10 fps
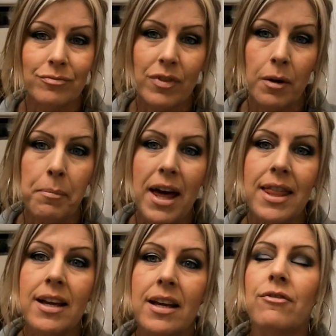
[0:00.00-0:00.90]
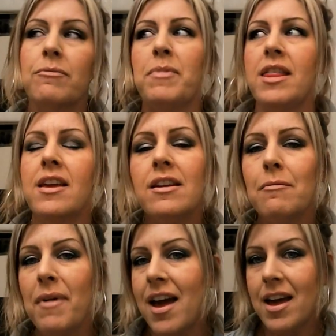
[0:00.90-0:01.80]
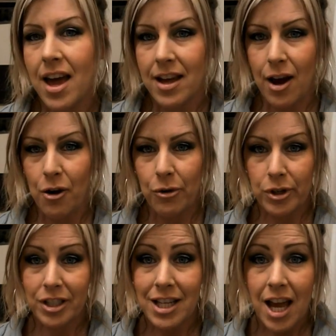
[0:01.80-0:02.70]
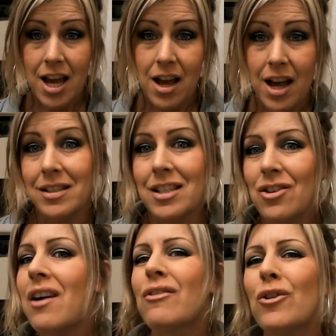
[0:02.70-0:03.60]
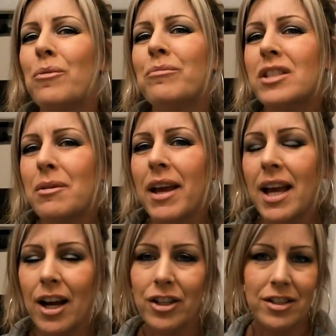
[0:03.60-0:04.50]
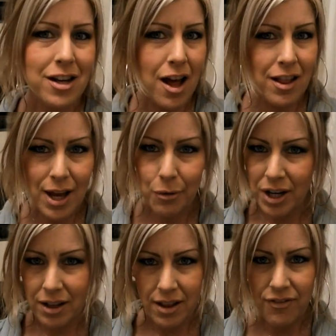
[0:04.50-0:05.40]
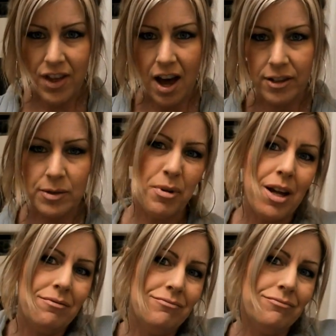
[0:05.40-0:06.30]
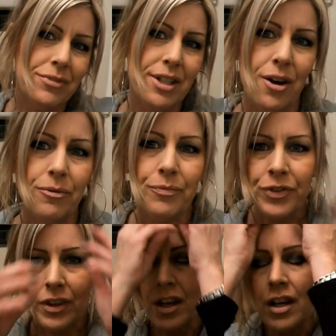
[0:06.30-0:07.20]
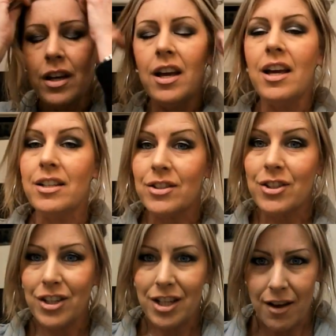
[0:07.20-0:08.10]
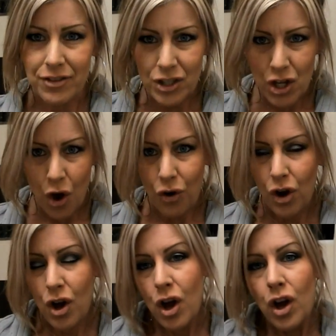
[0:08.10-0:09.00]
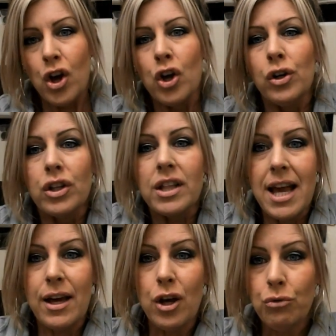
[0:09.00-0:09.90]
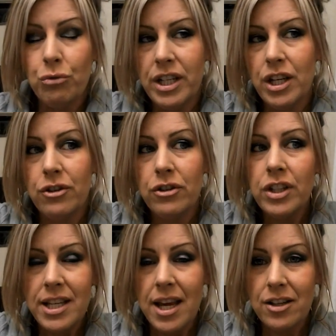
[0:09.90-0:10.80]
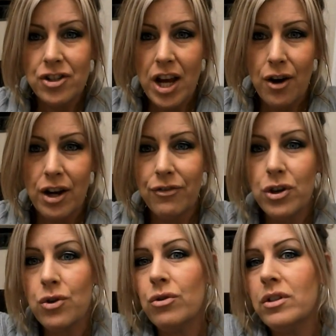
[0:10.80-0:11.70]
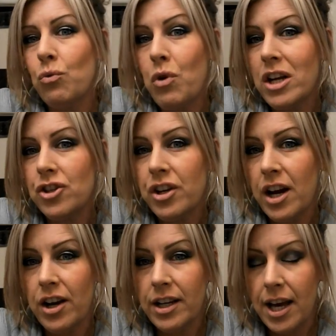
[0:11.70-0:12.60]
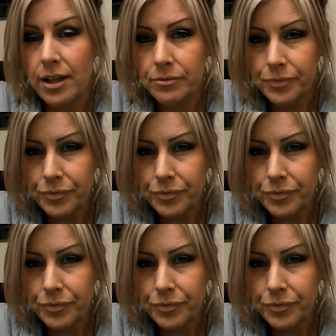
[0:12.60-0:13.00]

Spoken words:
By the end of my 8-hour workday, I still have curl to my hair. It's not like when I left the house, but it's good enough. So, like when you take a shower, if you wash your hair at night,